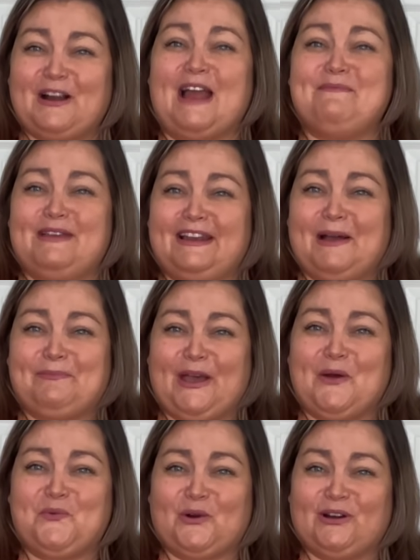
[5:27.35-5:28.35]
I made up
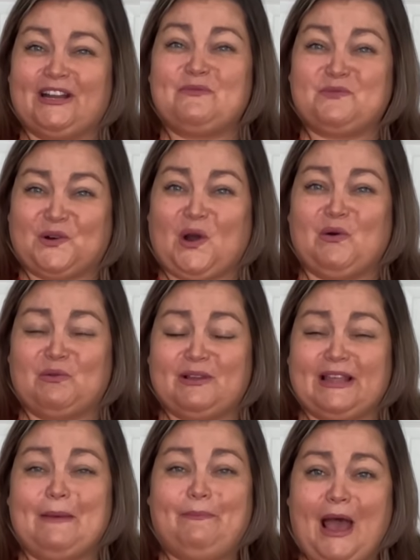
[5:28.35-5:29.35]
that word and we're going
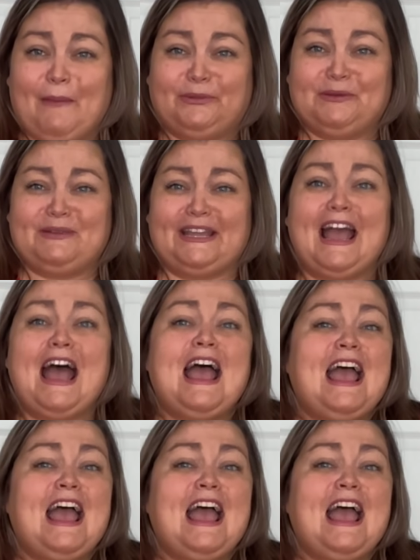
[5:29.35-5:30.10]
with it. Peplamy.